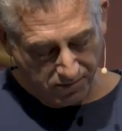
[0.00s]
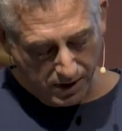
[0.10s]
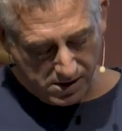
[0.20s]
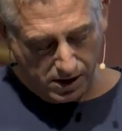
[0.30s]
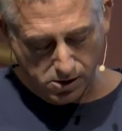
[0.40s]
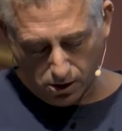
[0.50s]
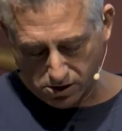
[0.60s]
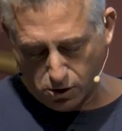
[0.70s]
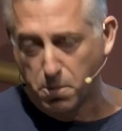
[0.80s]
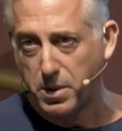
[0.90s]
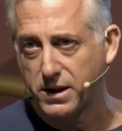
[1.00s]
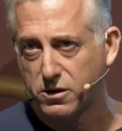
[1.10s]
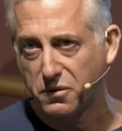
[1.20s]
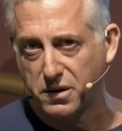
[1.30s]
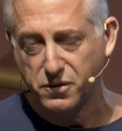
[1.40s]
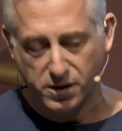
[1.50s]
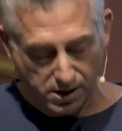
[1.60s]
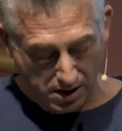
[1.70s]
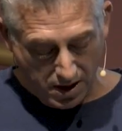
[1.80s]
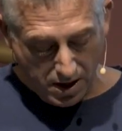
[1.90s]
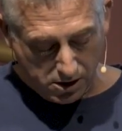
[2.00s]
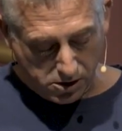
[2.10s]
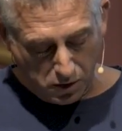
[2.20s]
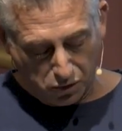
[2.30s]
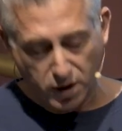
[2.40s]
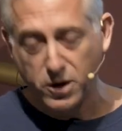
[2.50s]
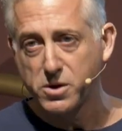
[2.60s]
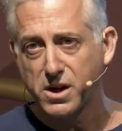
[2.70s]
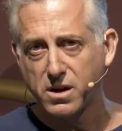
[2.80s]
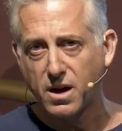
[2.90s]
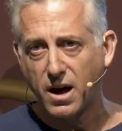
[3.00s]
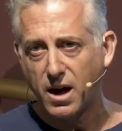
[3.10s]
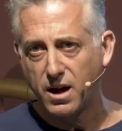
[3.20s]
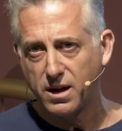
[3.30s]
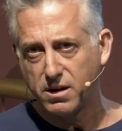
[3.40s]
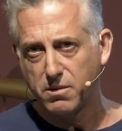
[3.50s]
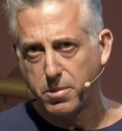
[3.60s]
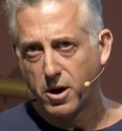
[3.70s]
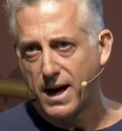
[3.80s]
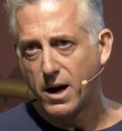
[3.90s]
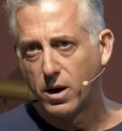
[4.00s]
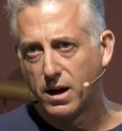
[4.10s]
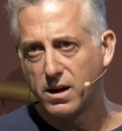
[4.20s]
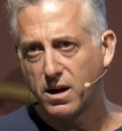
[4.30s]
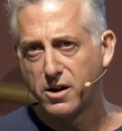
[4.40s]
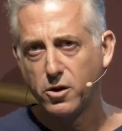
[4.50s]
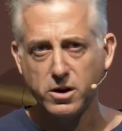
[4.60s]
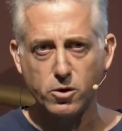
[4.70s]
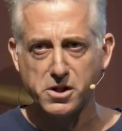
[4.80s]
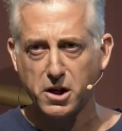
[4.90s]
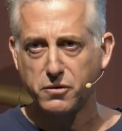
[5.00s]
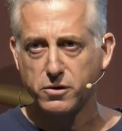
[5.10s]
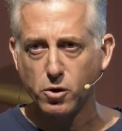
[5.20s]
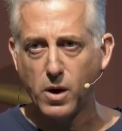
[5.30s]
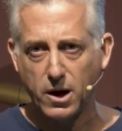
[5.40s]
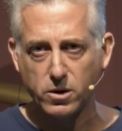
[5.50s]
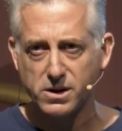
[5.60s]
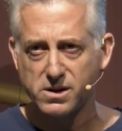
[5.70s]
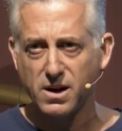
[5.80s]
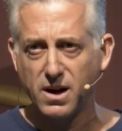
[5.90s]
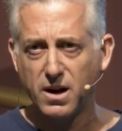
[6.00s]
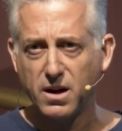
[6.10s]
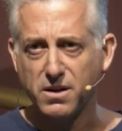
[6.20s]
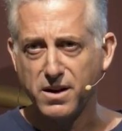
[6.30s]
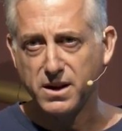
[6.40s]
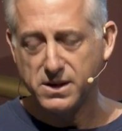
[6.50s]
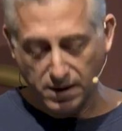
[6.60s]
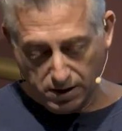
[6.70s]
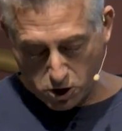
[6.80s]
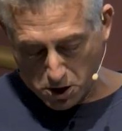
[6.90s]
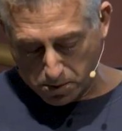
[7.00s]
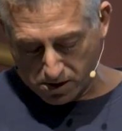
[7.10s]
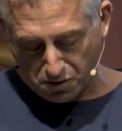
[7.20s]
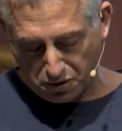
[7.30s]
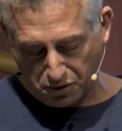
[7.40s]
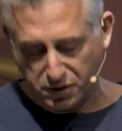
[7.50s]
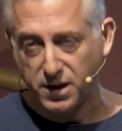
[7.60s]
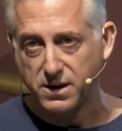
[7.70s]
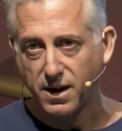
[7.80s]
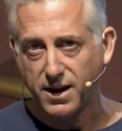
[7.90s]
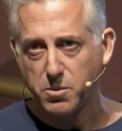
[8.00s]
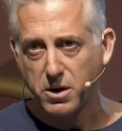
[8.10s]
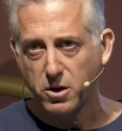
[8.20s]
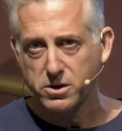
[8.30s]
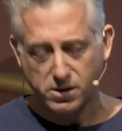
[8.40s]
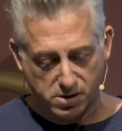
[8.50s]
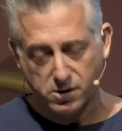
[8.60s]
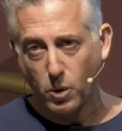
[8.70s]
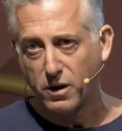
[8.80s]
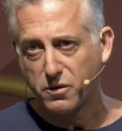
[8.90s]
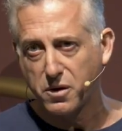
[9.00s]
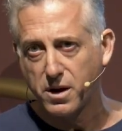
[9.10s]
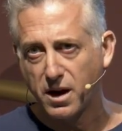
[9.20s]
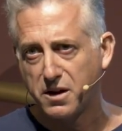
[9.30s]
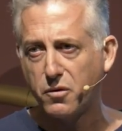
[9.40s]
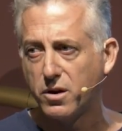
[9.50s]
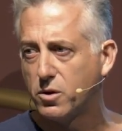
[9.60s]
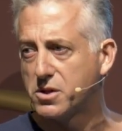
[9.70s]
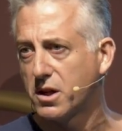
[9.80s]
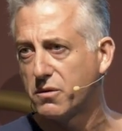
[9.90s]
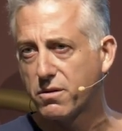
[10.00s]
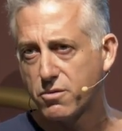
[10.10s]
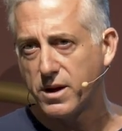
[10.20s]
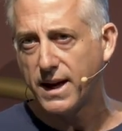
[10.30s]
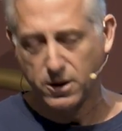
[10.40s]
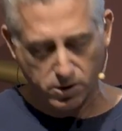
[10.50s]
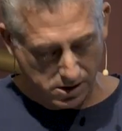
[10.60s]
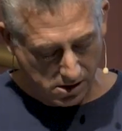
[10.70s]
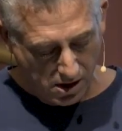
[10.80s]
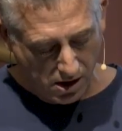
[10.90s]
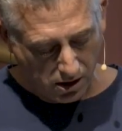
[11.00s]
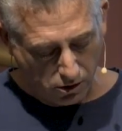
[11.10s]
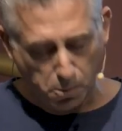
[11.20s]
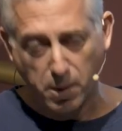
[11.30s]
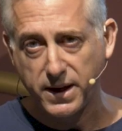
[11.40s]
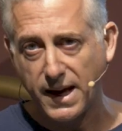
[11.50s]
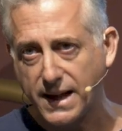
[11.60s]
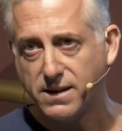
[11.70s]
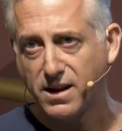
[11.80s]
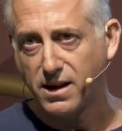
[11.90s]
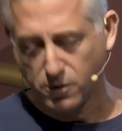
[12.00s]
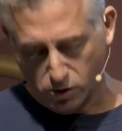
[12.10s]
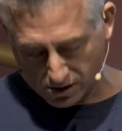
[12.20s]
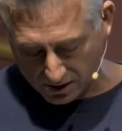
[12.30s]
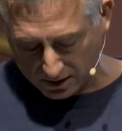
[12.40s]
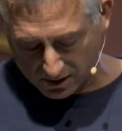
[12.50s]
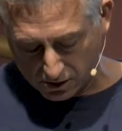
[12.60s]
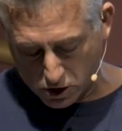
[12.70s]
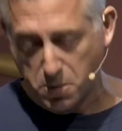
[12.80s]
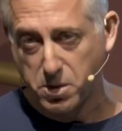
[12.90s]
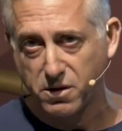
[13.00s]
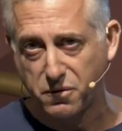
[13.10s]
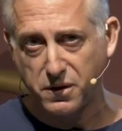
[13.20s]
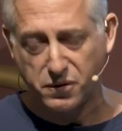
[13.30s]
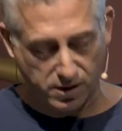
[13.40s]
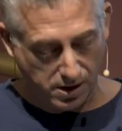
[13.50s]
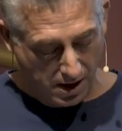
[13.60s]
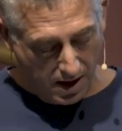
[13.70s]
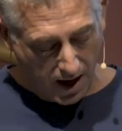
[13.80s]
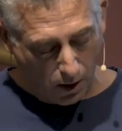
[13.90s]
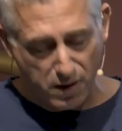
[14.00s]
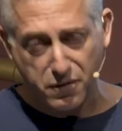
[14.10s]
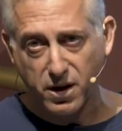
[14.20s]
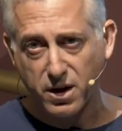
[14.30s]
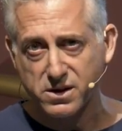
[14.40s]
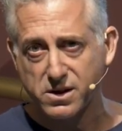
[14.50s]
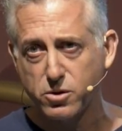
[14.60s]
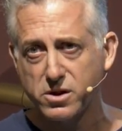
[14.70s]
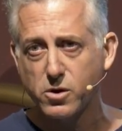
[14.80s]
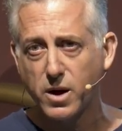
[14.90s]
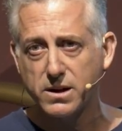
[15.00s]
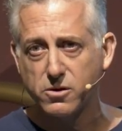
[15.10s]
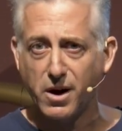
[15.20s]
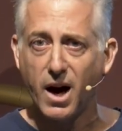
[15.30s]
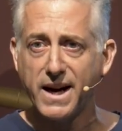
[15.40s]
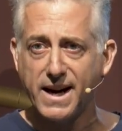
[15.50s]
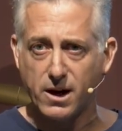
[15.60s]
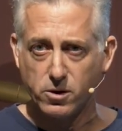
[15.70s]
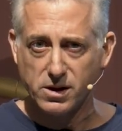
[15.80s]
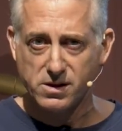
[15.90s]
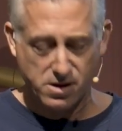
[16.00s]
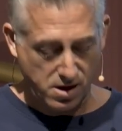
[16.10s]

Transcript: $6 compared to $50. So if you're using the car per hour and you're using it for 2 hours, then it's still cheaper than $50 a day because it's 12. And if you're using it for 3 hours, you'll pay 18, which is still cheaper than 50. However, as soon as you get to 9 hours,